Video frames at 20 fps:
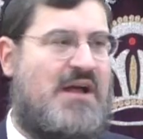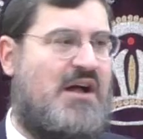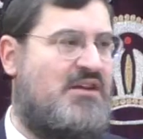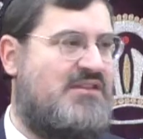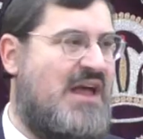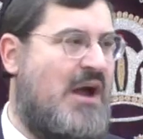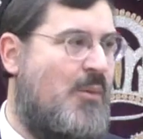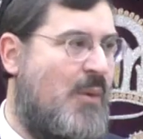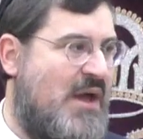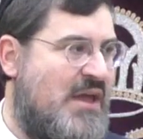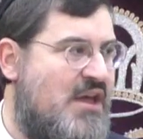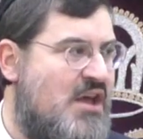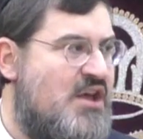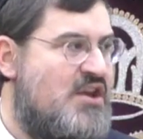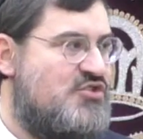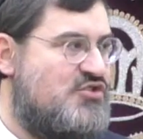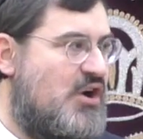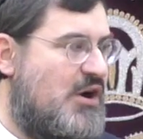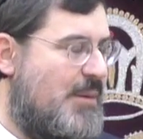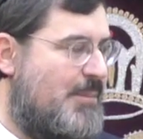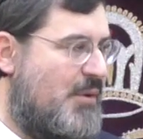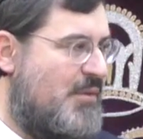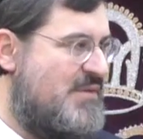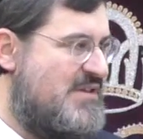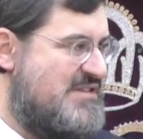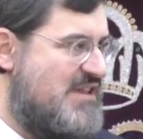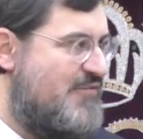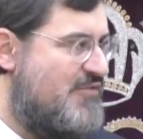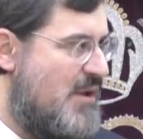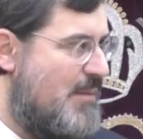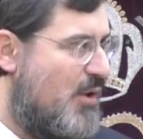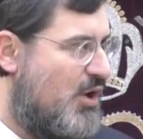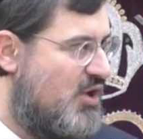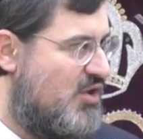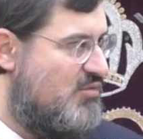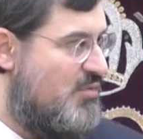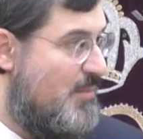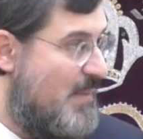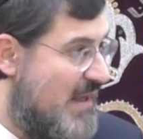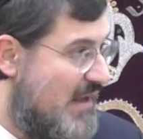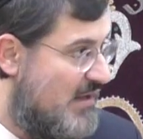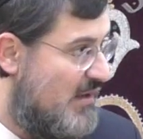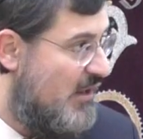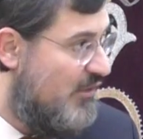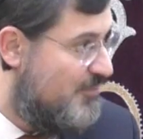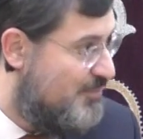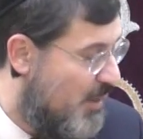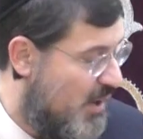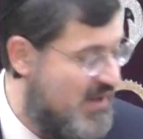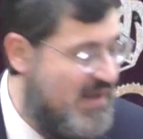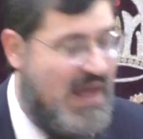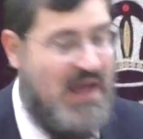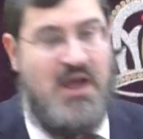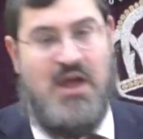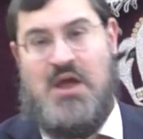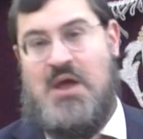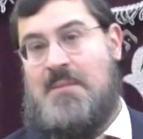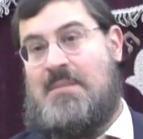held that way, so there's definitely a market to be making al boina,